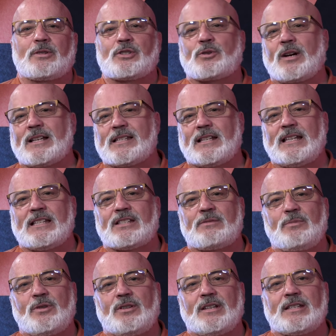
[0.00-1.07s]
with Tri-Cities
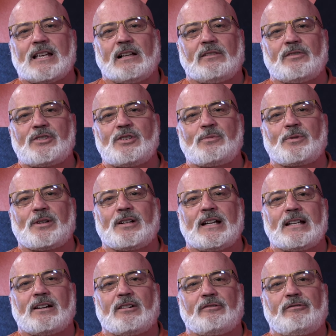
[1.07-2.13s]
Community Television. We're
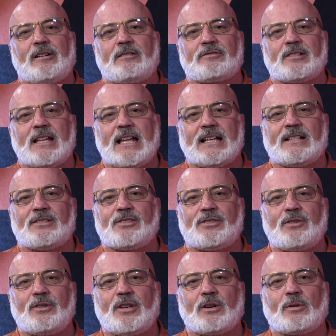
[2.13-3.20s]
at our Fountainhead
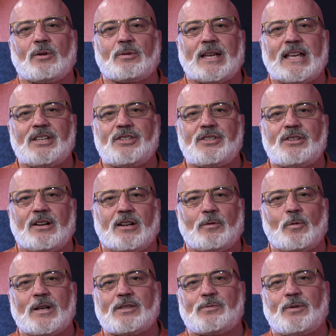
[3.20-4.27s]
studio location
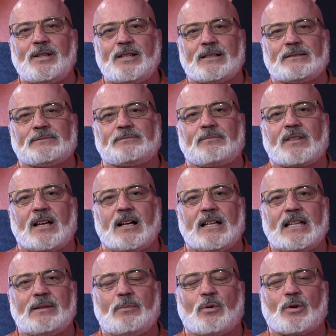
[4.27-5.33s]
on Westwood
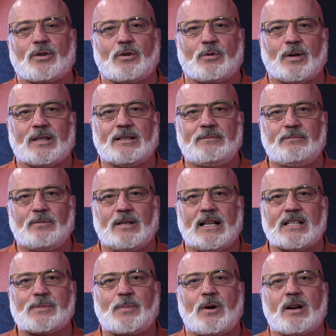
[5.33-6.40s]
in Port Coquitlam
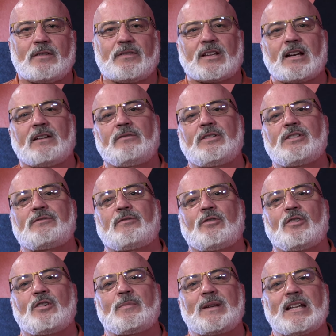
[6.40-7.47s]
as part of the coverage
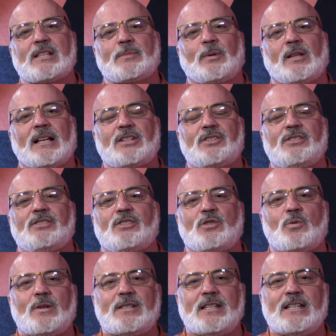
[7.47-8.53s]
for municipal elections
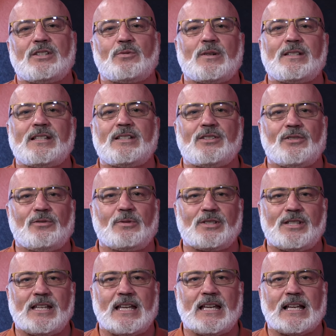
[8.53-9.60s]
2022,
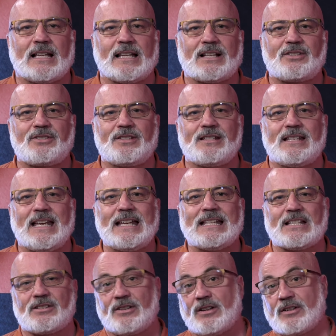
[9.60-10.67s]
which the election date
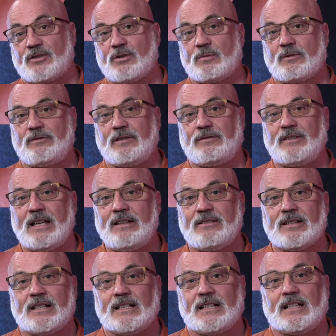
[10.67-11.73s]
is on October
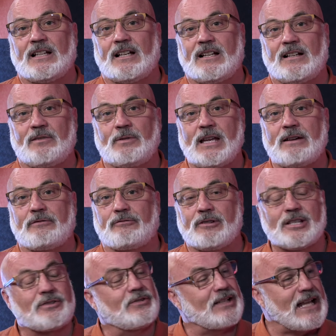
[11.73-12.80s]
15th. We have
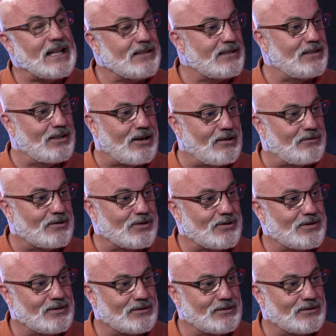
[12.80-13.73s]
Fritz Radandt in the office,